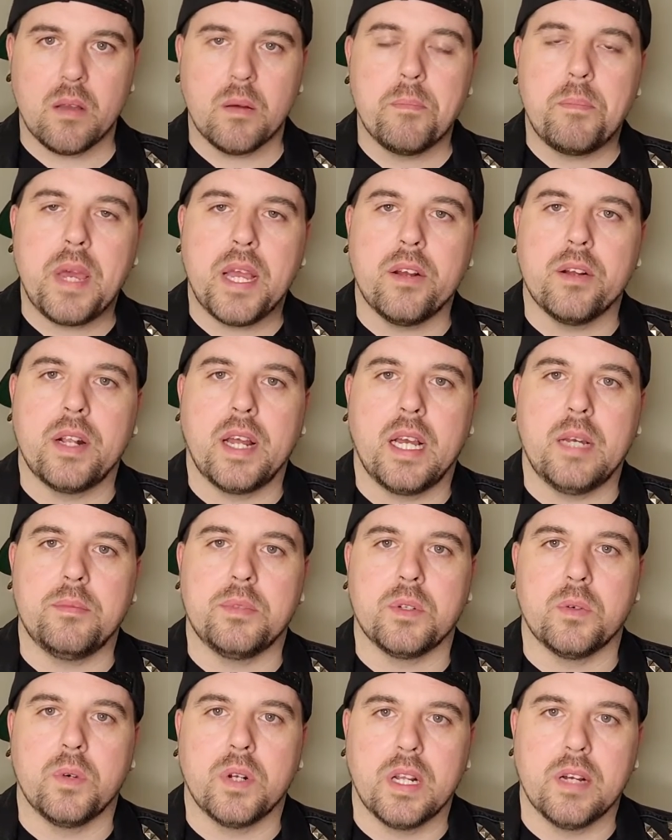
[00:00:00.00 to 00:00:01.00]
paradigms
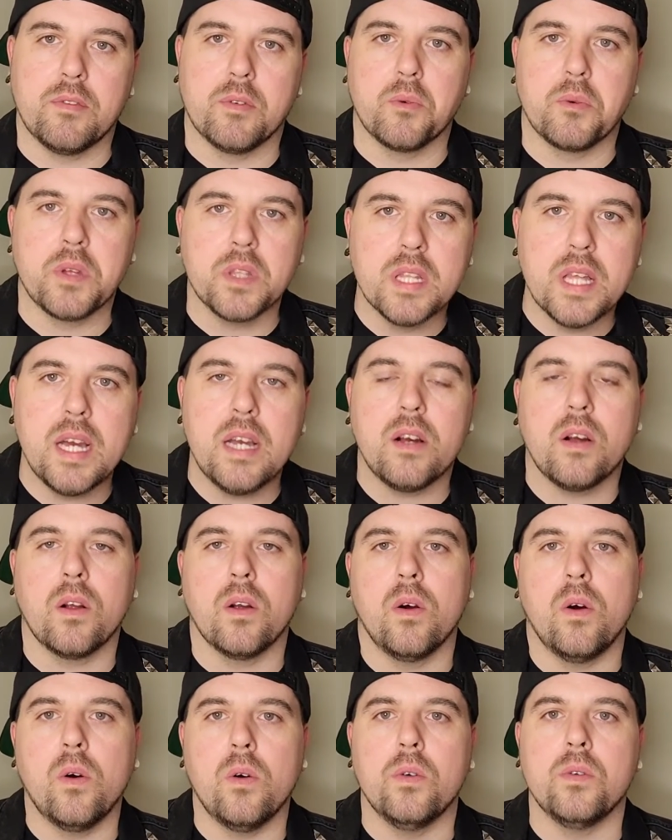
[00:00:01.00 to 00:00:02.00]
or whatever, we let
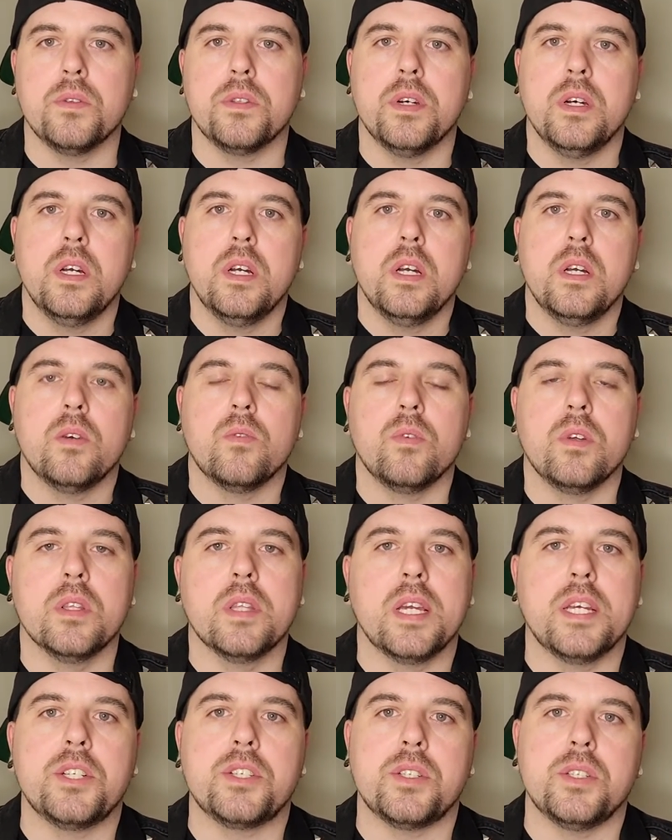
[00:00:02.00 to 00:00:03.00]
our old
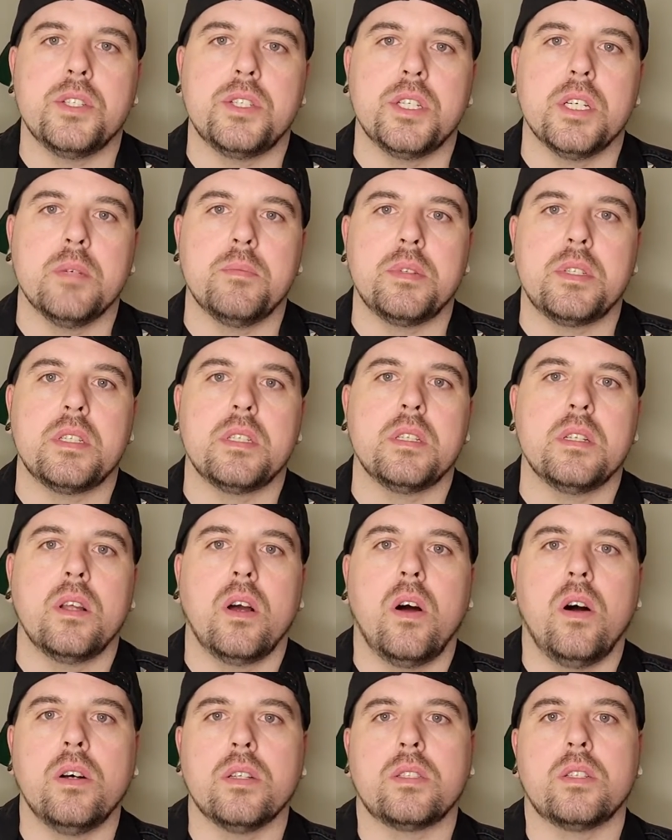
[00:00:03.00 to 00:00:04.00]
relationships
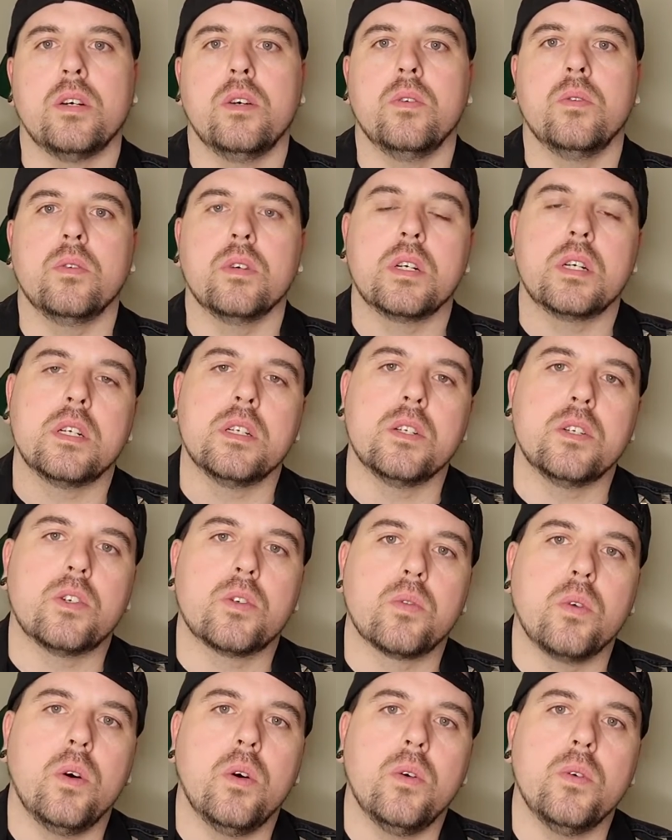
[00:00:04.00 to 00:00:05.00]
also
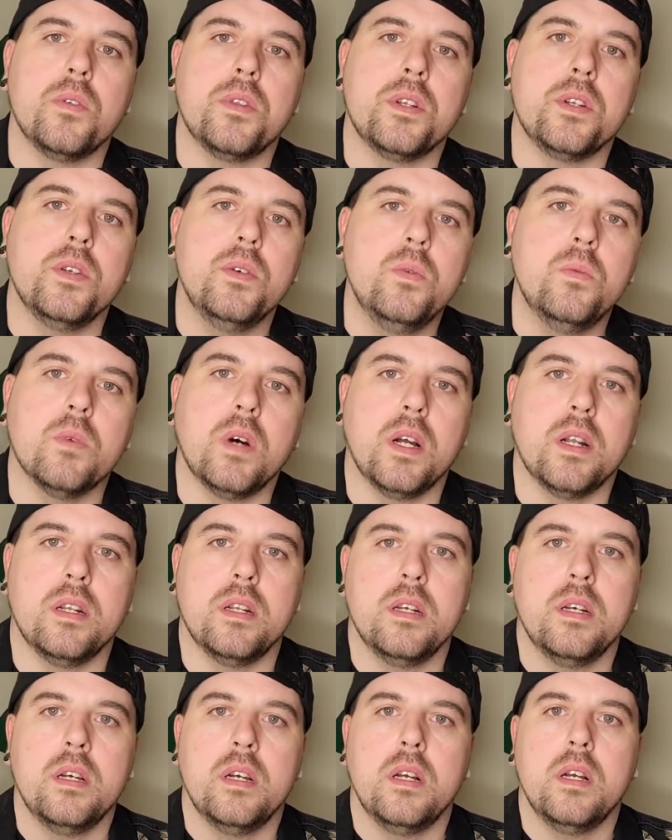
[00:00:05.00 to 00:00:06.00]
control the new one.
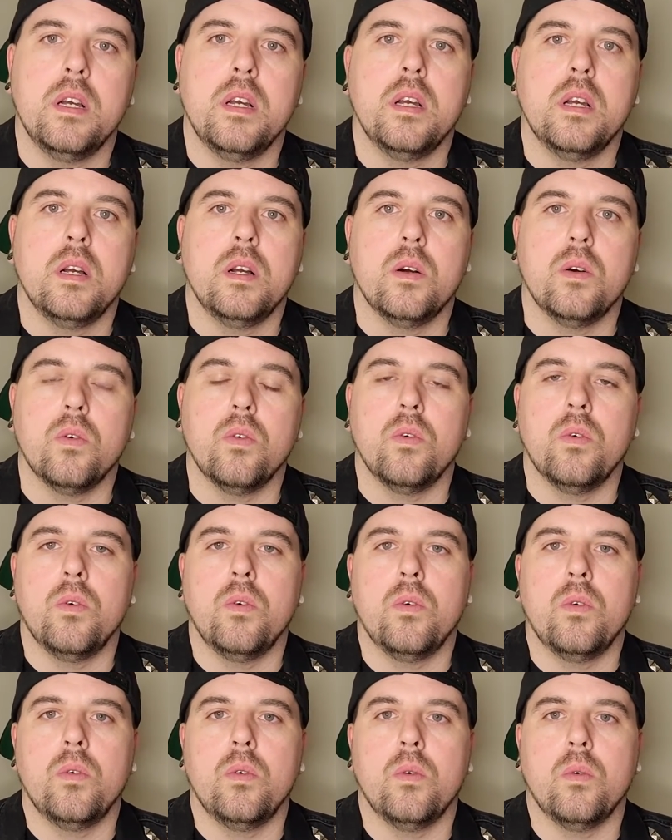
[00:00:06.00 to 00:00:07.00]

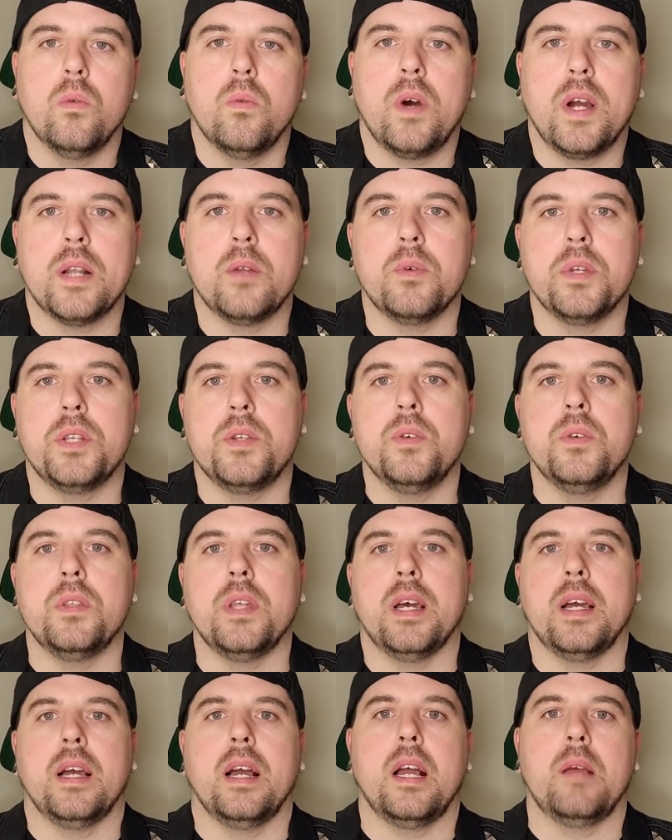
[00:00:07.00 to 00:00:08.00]
Why do we do
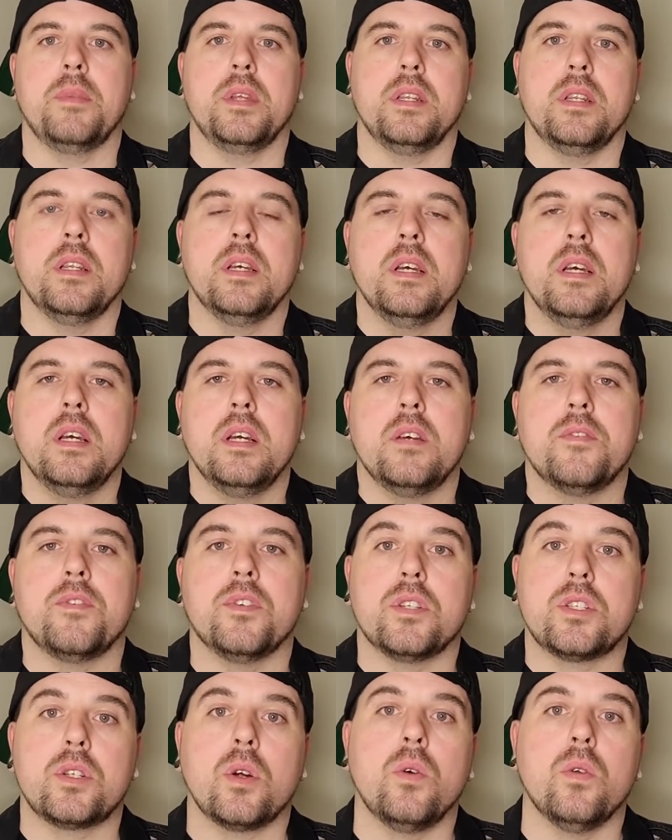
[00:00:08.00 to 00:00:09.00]
that? I mean, for
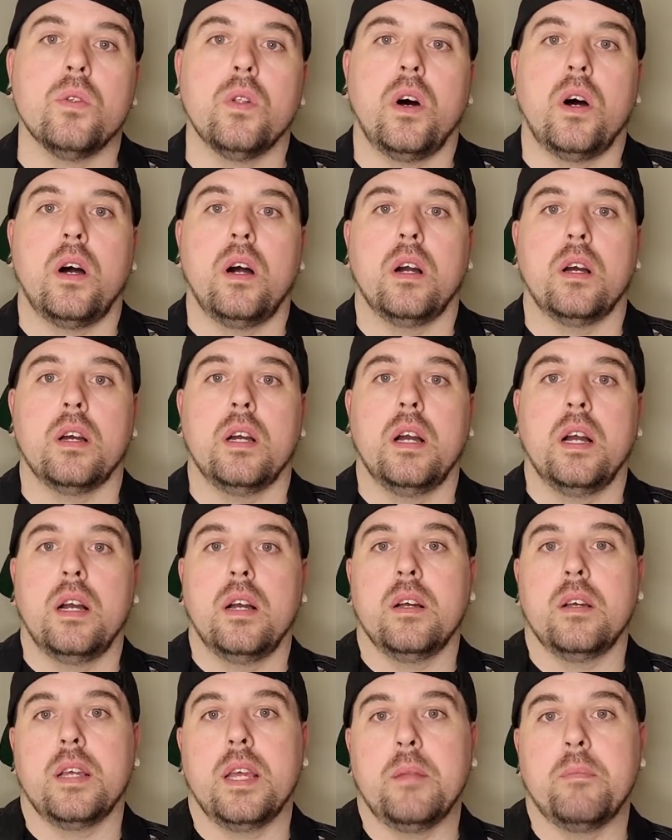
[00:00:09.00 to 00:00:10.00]
so long
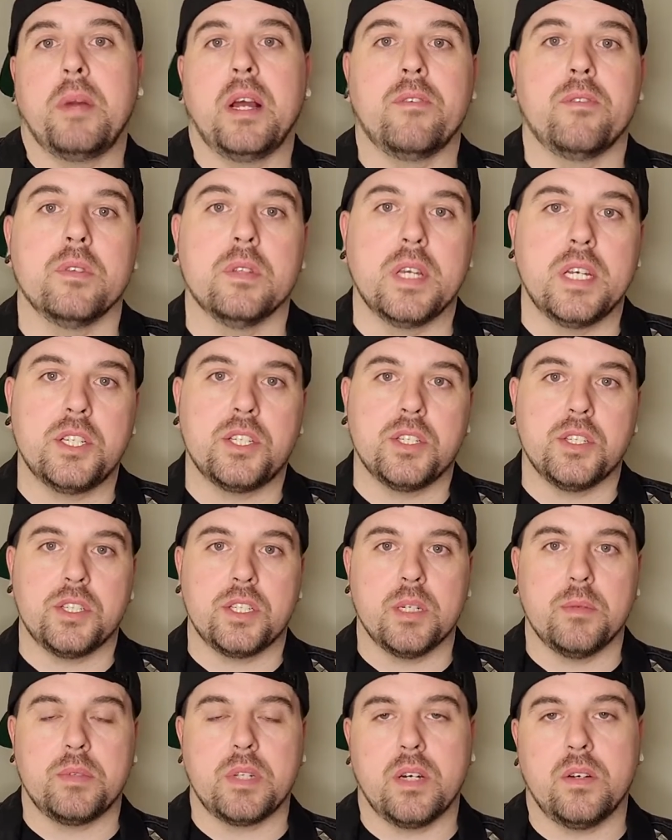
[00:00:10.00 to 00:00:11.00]
in my
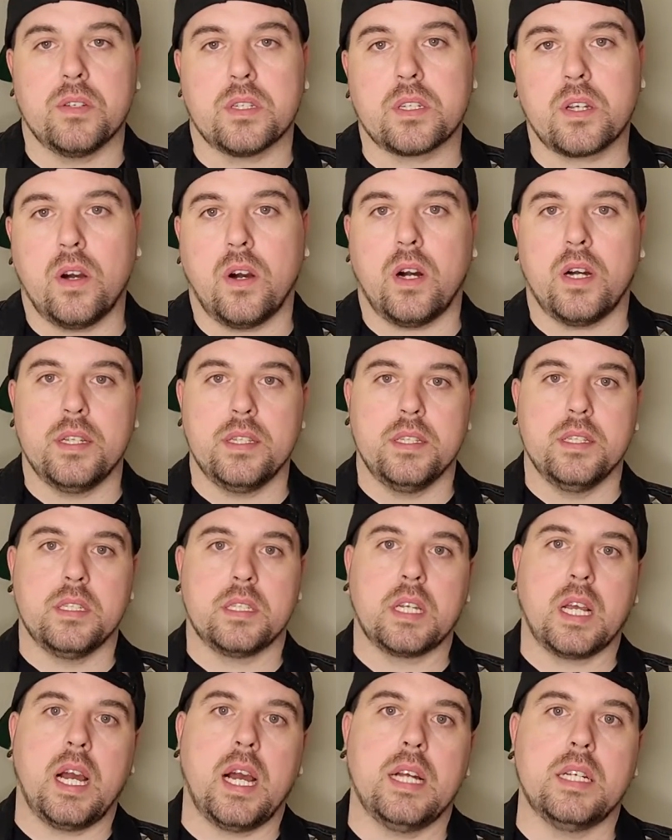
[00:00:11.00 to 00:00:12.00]
relationships, I was caught in
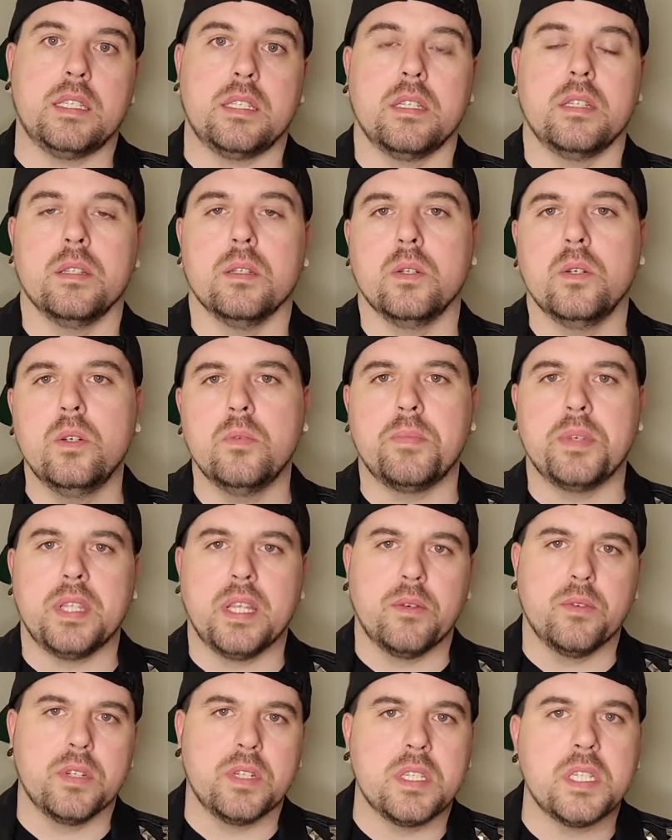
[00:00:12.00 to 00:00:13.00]
this constant loop, and
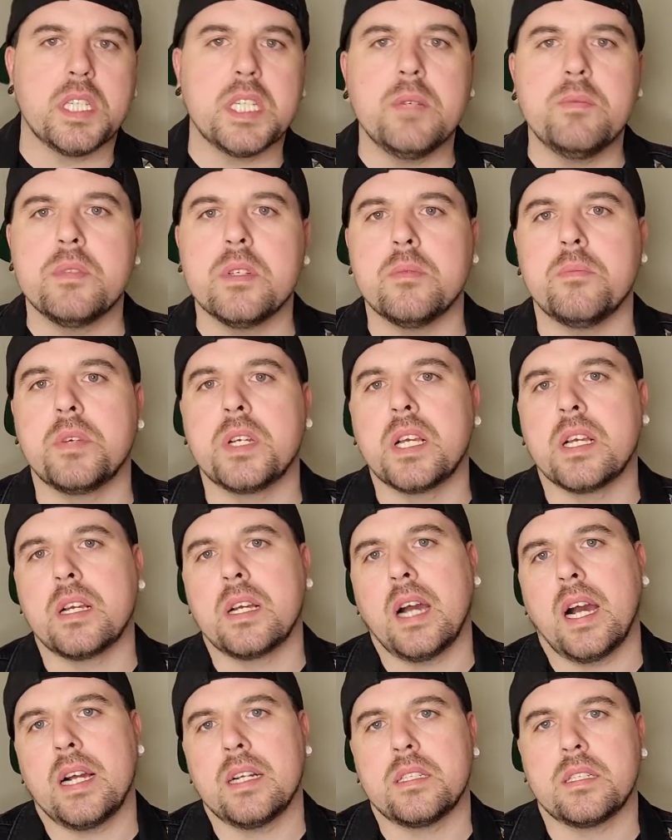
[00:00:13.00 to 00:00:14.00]
they would seem to
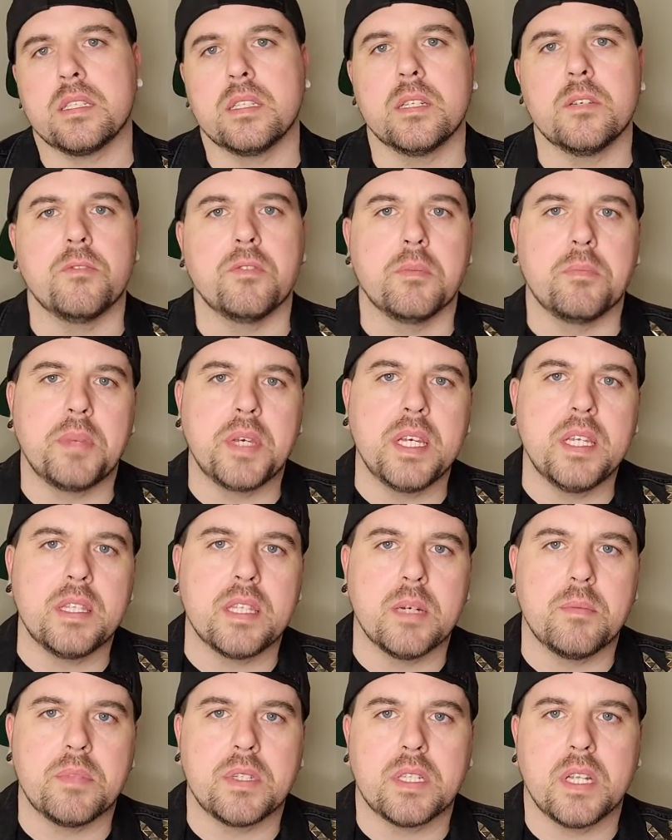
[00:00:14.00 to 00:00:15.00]
constantly repeat
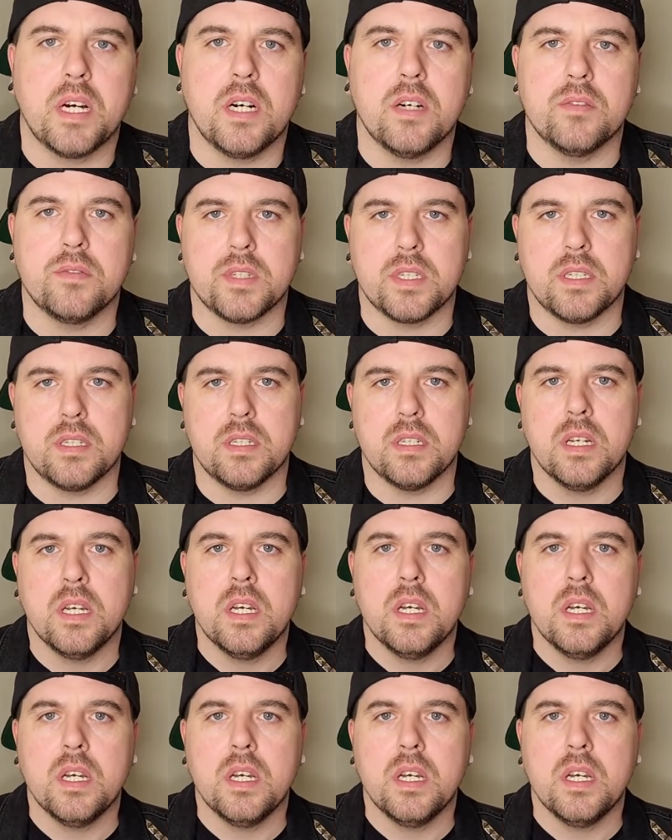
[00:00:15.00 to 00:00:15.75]
themselves and